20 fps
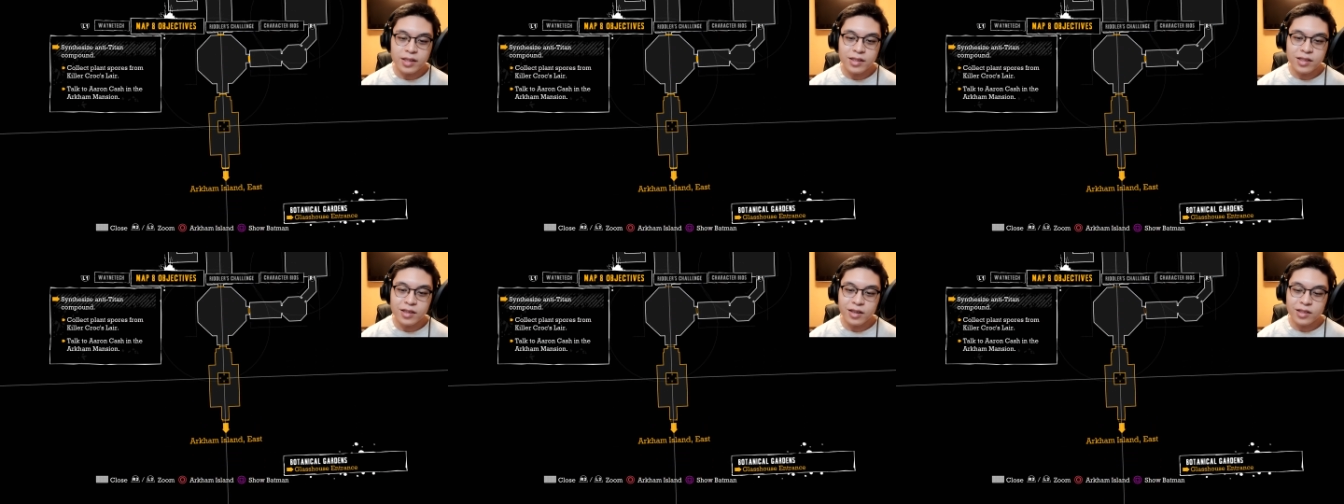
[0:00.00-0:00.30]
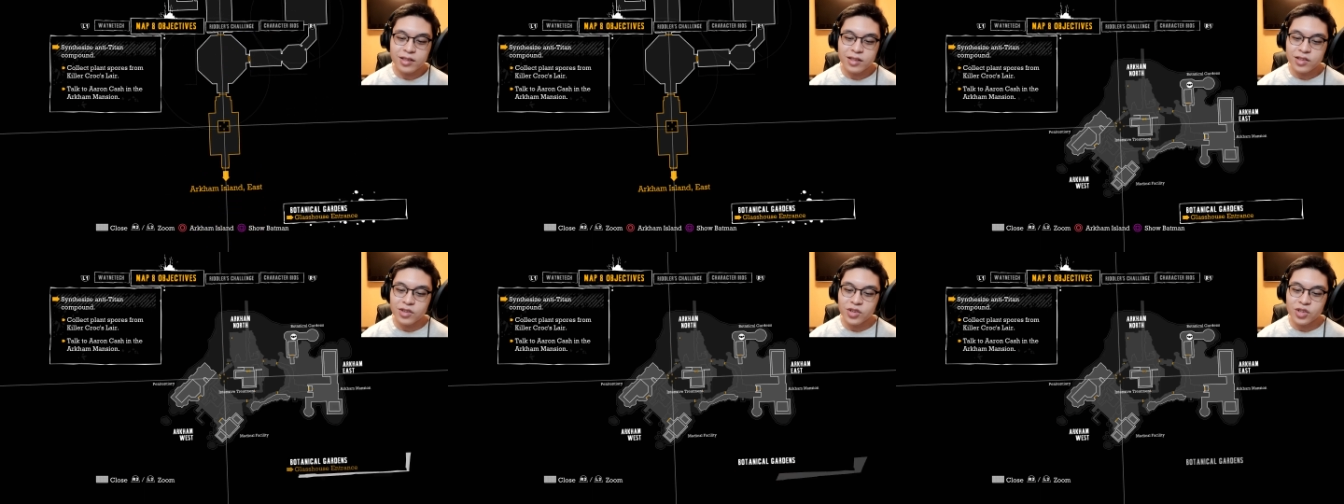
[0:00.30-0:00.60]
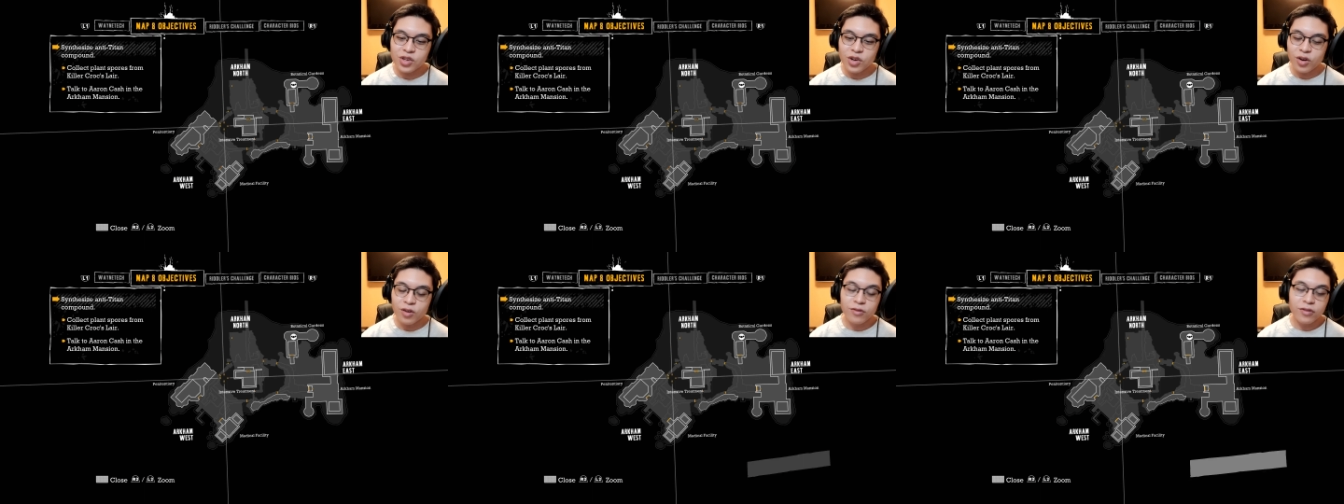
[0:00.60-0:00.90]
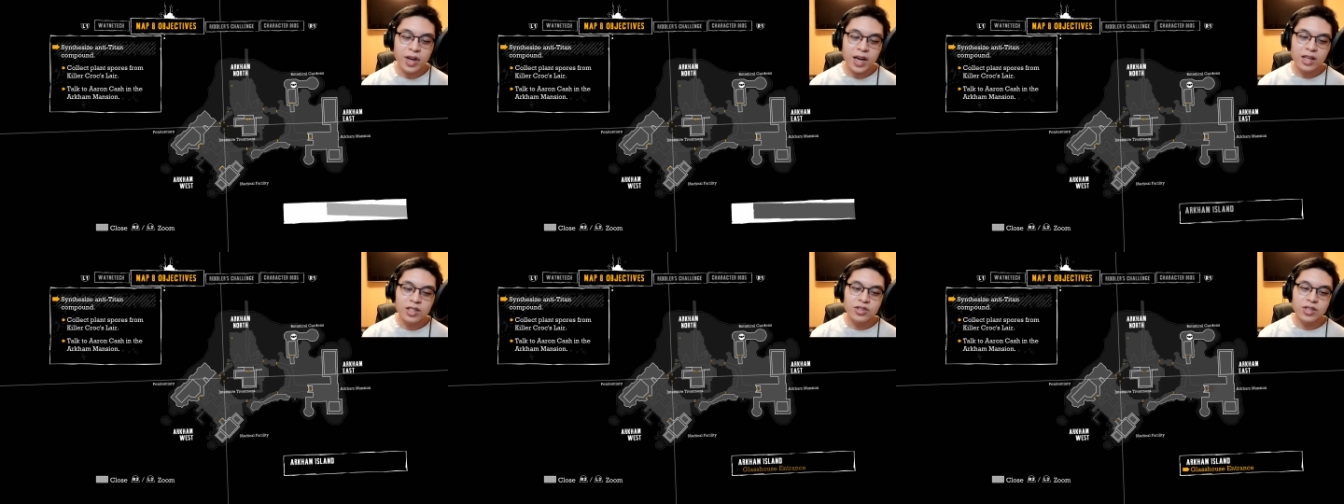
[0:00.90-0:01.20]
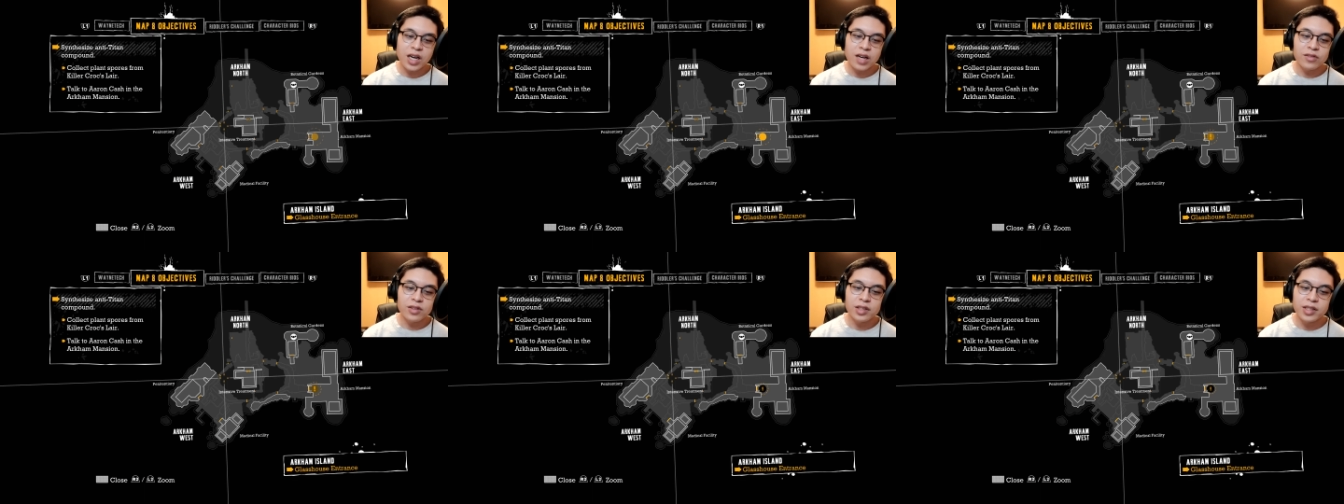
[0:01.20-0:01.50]
It sucks because there's no fast
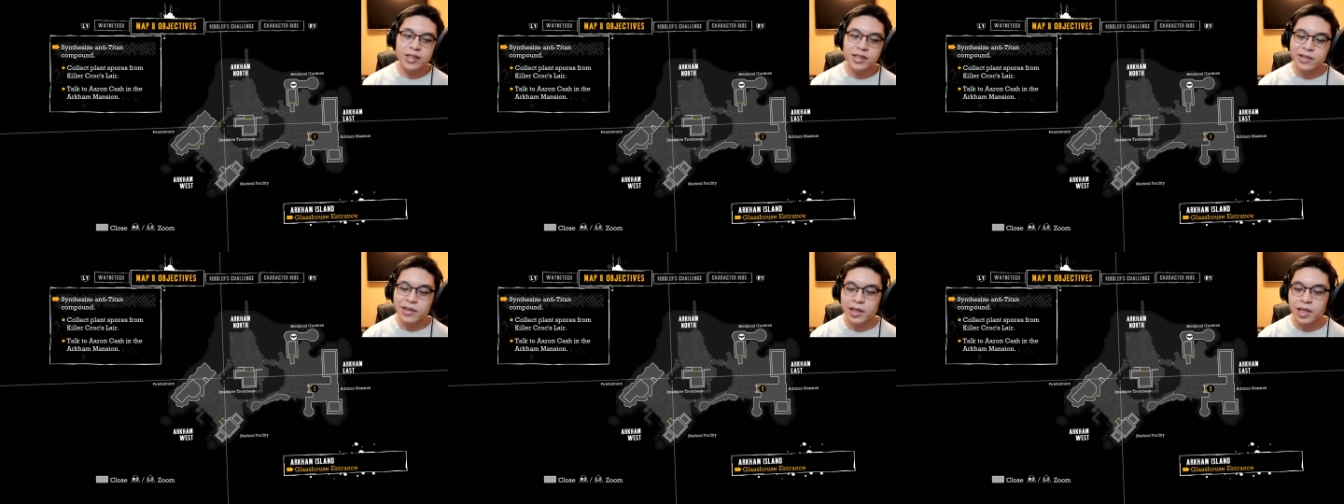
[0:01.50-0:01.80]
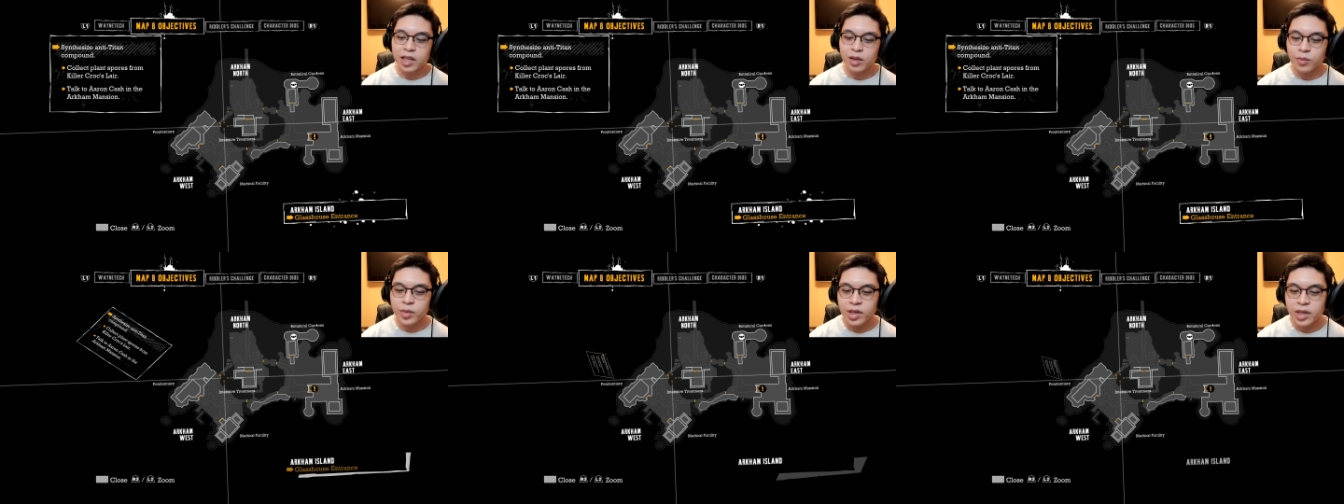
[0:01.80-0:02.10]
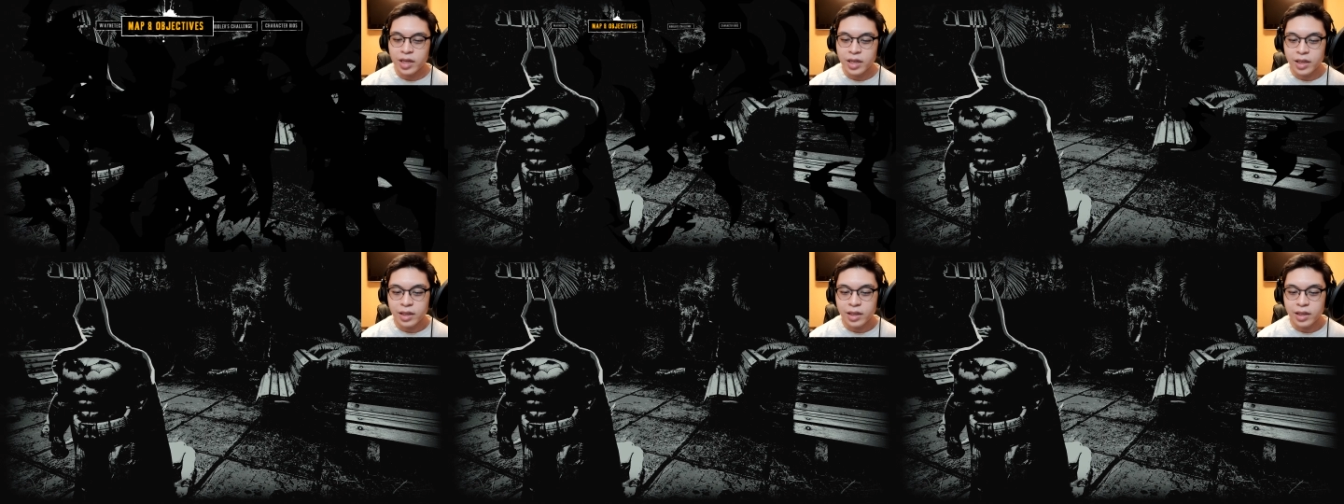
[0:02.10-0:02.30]
travel in this game.